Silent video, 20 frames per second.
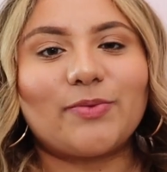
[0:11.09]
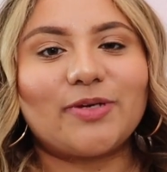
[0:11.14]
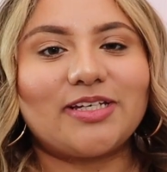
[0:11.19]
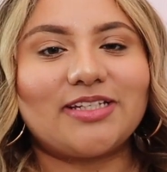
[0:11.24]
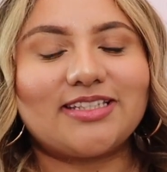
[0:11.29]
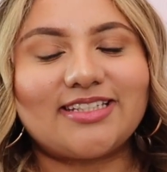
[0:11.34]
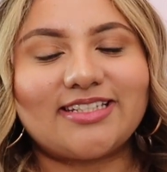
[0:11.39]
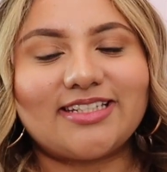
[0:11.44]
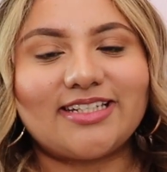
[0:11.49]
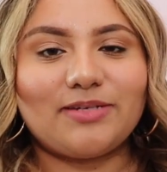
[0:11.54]

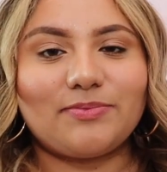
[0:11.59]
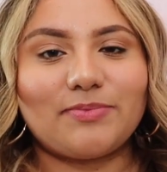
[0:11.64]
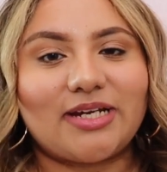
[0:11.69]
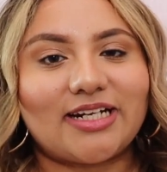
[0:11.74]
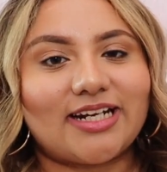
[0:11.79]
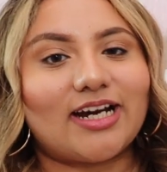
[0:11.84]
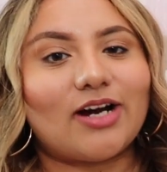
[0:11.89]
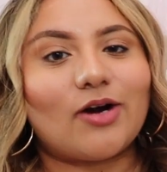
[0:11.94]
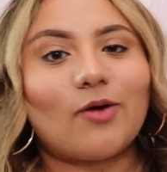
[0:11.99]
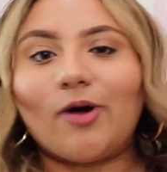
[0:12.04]
it's
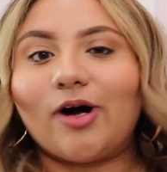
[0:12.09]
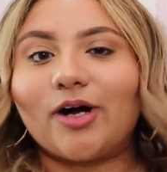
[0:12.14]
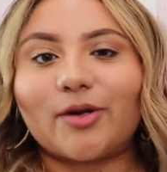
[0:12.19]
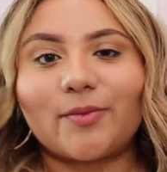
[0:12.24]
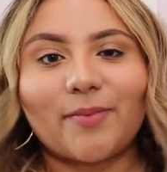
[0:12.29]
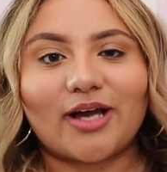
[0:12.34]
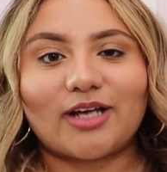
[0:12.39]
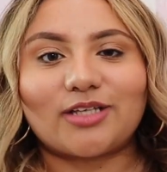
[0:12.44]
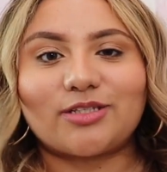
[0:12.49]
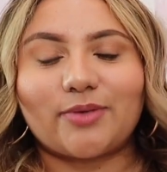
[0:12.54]
Ximena. Welcome
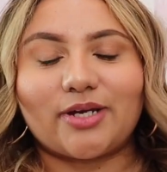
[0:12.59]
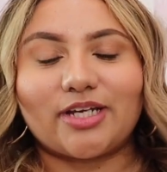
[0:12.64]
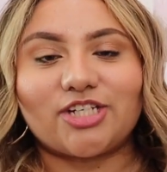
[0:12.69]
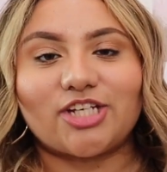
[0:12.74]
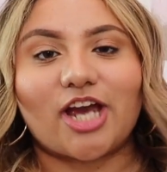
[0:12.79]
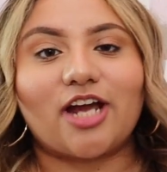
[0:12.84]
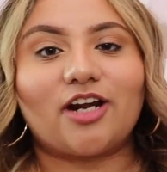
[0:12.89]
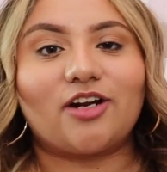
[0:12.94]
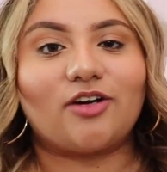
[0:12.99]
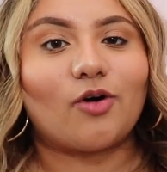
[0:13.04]
back to my
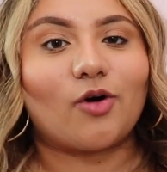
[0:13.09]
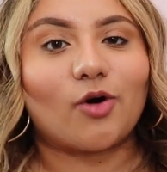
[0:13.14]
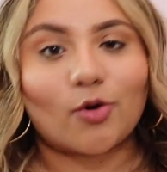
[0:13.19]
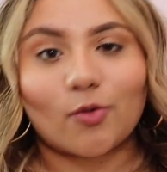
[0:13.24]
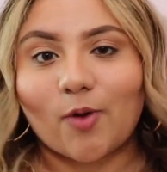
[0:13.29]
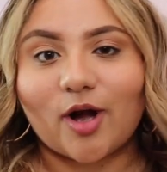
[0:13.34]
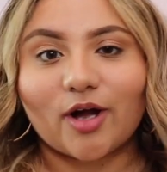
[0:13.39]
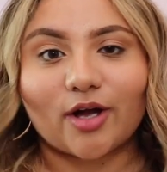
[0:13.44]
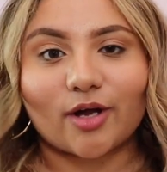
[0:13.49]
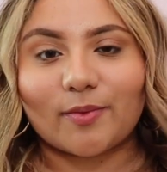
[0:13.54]
channel, or
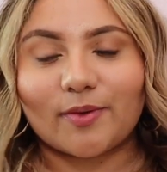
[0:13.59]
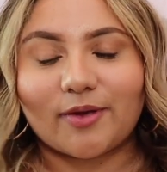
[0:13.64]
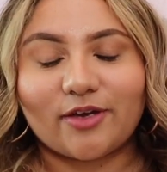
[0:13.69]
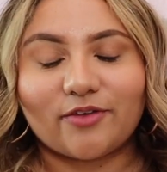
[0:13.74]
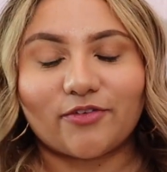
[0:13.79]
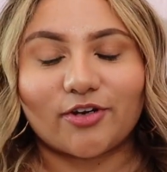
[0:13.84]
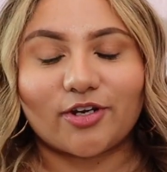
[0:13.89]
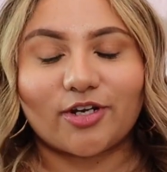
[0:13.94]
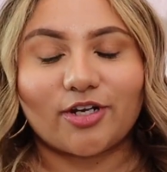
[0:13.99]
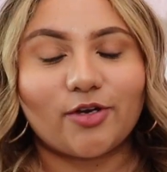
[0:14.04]
welcome
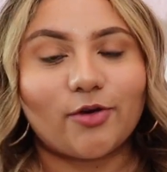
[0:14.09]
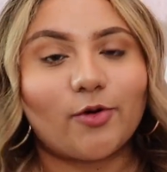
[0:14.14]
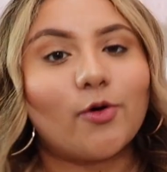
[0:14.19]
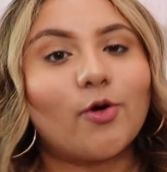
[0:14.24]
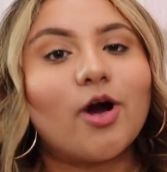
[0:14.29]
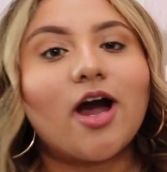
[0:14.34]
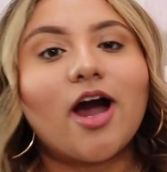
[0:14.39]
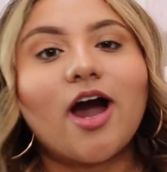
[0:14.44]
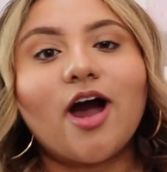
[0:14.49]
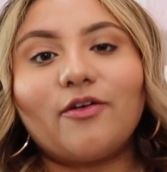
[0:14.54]
if you're
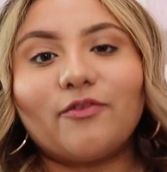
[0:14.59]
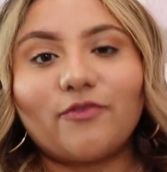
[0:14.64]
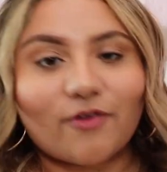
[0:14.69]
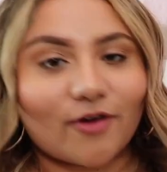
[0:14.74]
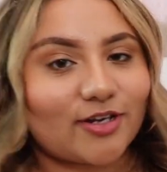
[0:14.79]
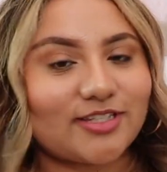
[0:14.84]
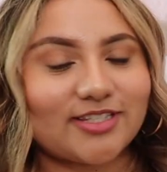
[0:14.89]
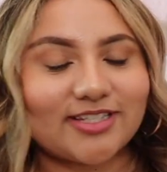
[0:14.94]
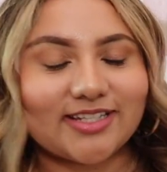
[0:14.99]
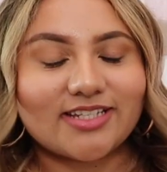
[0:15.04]
new.
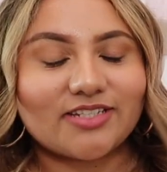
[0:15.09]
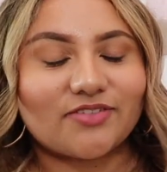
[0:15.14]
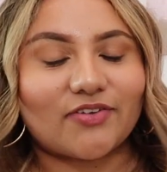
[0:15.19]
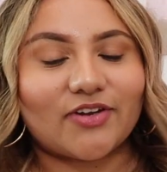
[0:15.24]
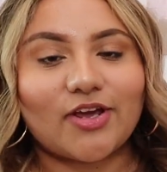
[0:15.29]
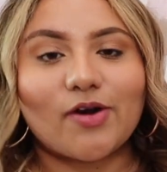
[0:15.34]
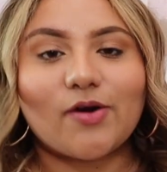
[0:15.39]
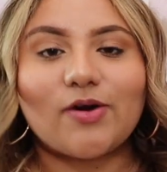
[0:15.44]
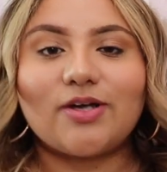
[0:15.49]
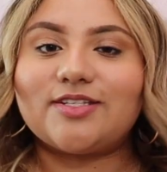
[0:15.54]
For today's
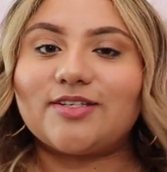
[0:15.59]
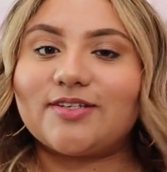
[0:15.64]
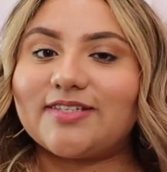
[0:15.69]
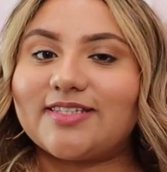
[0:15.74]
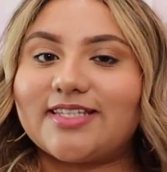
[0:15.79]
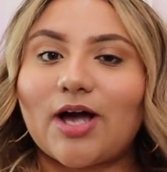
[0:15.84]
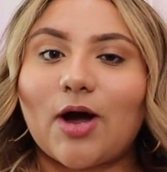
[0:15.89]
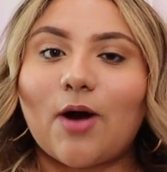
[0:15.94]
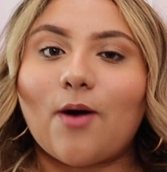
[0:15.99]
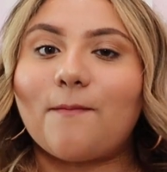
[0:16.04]
video, as you can
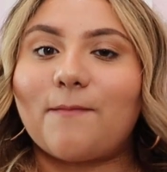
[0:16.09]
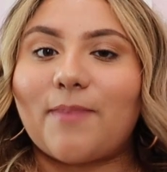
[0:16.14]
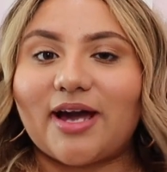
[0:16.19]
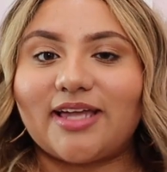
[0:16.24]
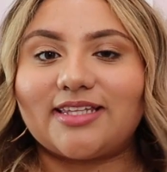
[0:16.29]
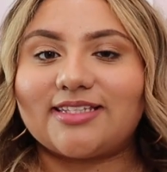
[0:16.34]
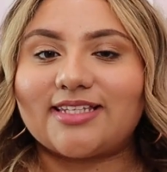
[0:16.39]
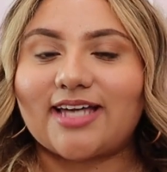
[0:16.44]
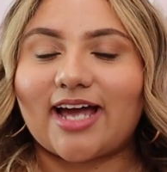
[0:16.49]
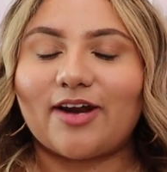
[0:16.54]
tell by
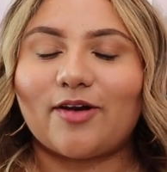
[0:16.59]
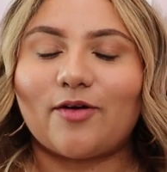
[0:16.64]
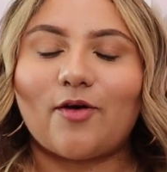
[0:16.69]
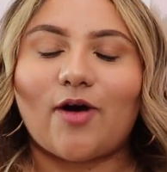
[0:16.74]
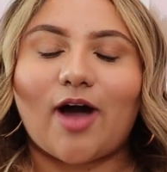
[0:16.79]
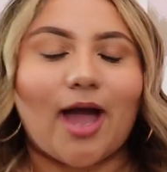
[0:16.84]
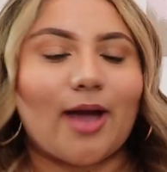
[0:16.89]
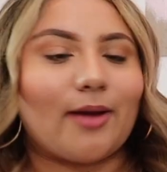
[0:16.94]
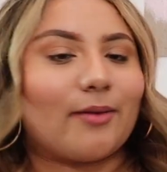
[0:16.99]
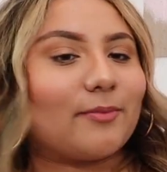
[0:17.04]
the title,
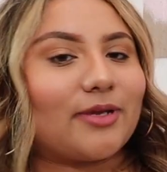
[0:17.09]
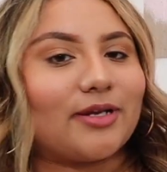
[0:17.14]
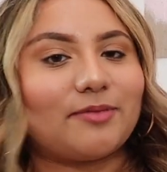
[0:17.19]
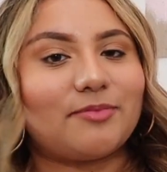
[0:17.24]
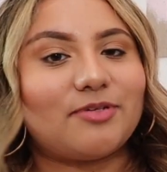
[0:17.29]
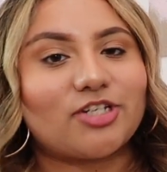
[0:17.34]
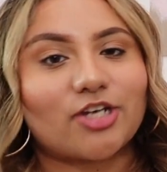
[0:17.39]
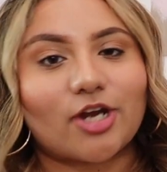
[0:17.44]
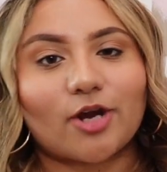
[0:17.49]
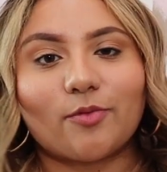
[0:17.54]
I'm going to
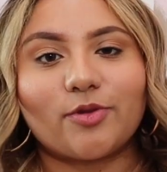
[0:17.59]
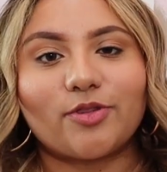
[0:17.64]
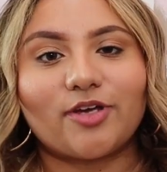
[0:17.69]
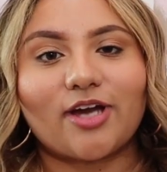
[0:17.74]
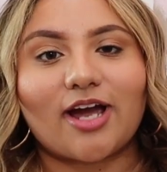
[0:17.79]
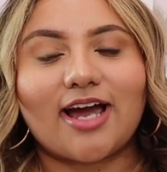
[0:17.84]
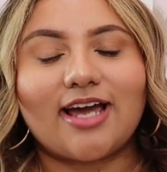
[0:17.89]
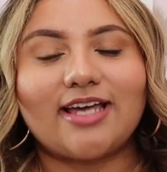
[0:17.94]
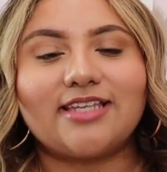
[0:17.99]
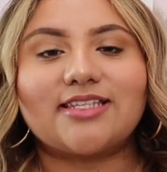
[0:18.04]
be sharing with you
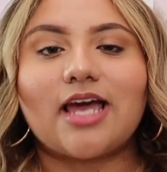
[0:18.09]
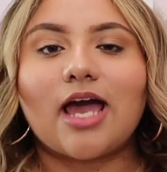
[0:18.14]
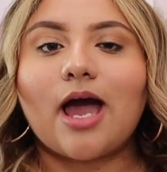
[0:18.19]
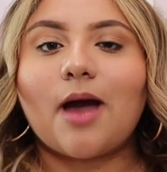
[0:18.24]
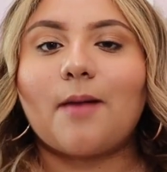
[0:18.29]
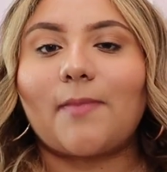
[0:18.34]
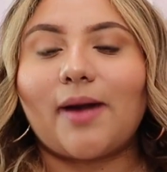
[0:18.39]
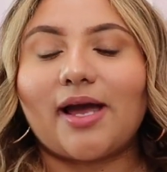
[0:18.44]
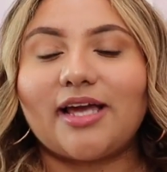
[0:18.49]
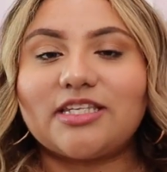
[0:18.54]
guys
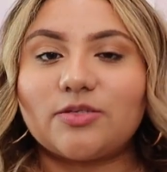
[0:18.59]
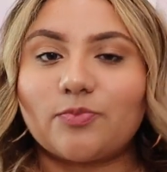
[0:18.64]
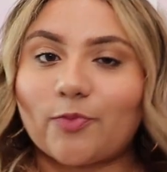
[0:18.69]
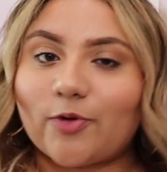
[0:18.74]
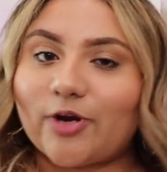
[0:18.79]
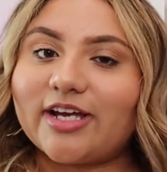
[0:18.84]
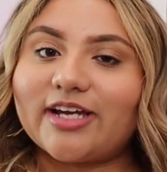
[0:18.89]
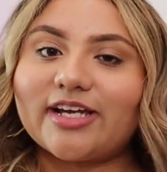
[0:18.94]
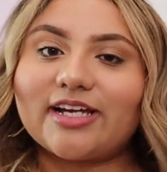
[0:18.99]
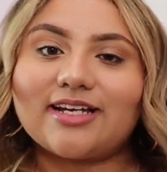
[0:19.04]
my
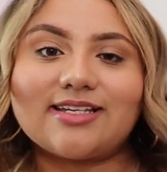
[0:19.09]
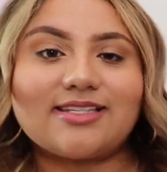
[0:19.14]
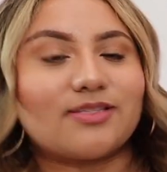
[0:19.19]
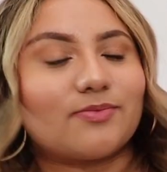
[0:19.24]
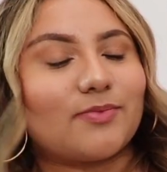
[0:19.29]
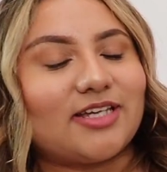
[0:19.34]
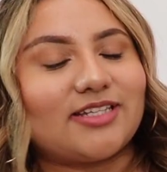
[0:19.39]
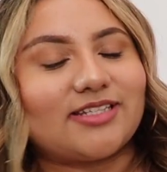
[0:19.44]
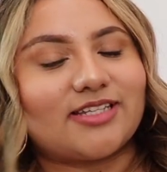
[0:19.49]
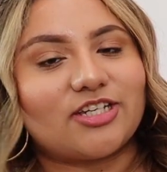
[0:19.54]
spring
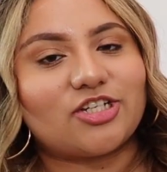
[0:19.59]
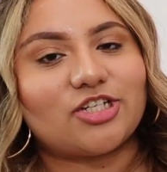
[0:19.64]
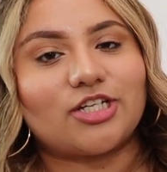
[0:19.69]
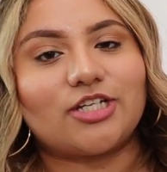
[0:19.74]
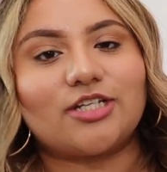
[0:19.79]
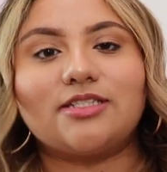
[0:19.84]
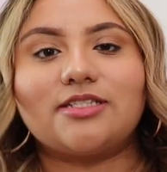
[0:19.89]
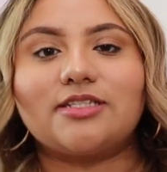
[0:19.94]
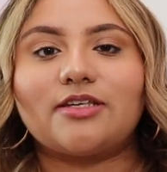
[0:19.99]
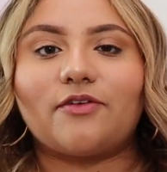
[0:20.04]

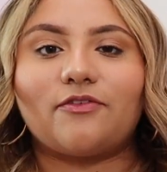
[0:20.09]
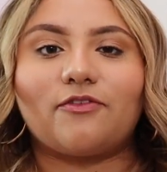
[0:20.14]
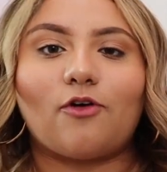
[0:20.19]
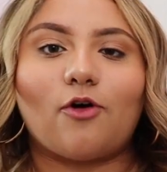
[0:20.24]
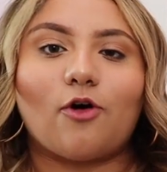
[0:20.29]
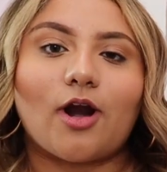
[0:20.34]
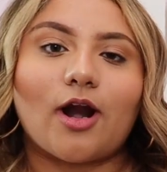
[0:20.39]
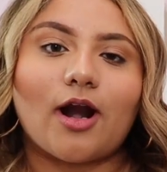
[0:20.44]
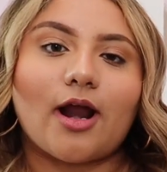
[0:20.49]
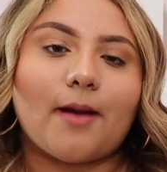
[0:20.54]
customizations
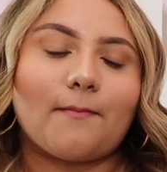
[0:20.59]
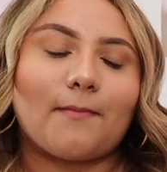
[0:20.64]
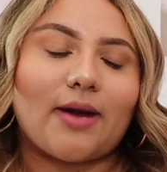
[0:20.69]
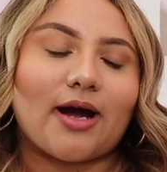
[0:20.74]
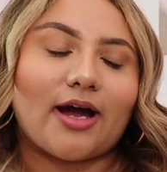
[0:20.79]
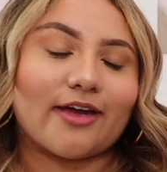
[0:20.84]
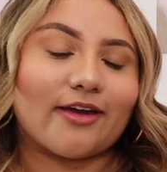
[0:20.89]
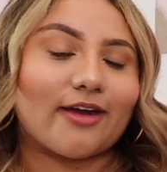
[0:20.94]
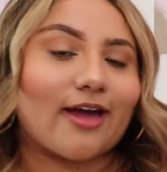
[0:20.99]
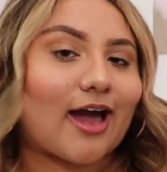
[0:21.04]
for
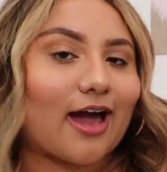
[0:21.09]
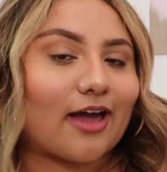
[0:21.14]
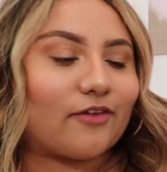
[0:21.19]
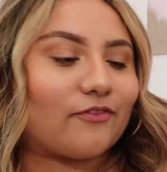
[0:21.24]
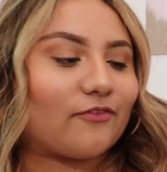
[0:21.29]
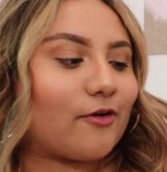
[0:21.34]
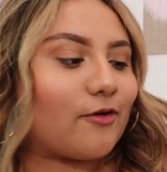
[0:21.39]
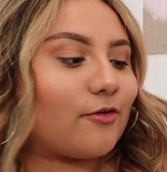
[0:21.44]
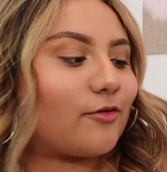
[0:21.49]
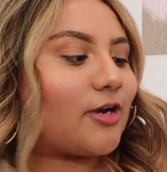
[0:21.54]
my
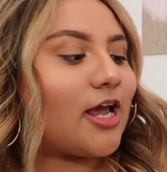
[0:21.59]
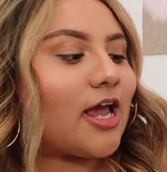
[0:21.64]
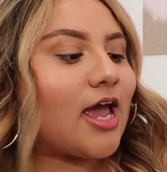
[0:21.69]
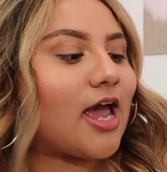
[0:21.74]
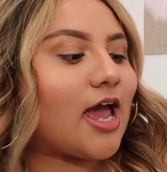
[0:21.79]
iPhone.